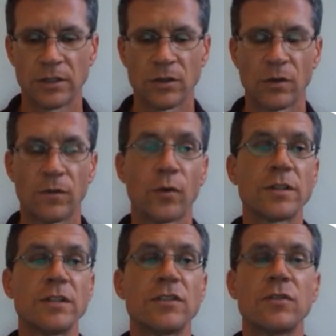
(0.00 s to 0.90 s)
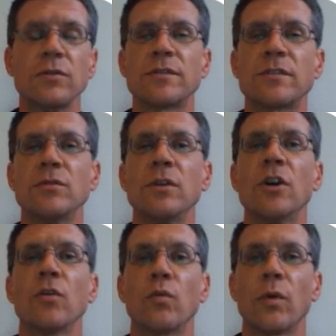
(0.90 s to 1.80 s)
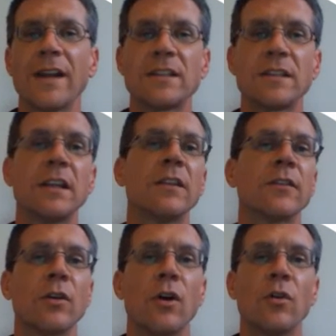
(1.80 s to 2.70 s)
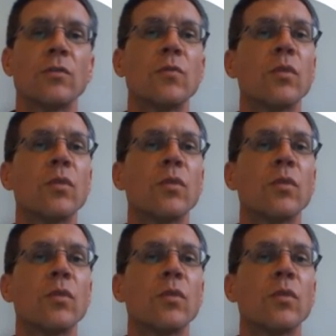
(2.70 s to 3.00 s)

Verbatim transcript: So forcing students to write in their own